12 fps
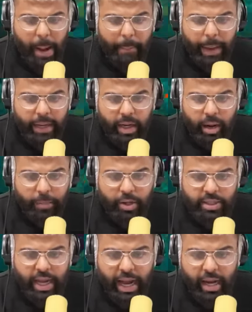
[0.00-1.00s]
I picked it up
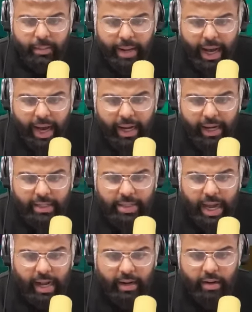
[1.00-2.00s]
because the Enderman had it in his
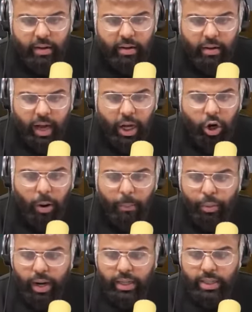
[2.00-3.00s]
hand. I can't
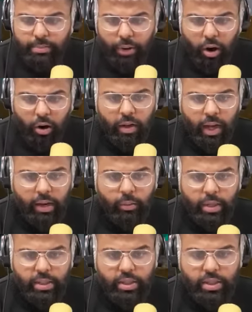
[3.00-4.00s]
break this block.
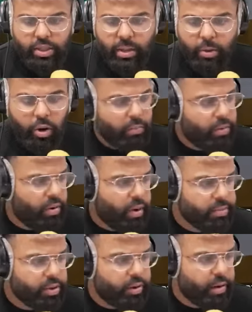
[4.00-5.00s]
Anyways, let's just keep going, bro.
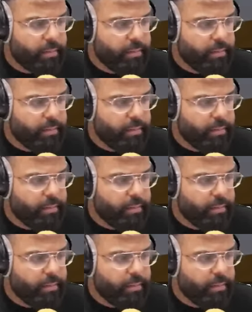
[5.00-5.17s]
I'm sorry.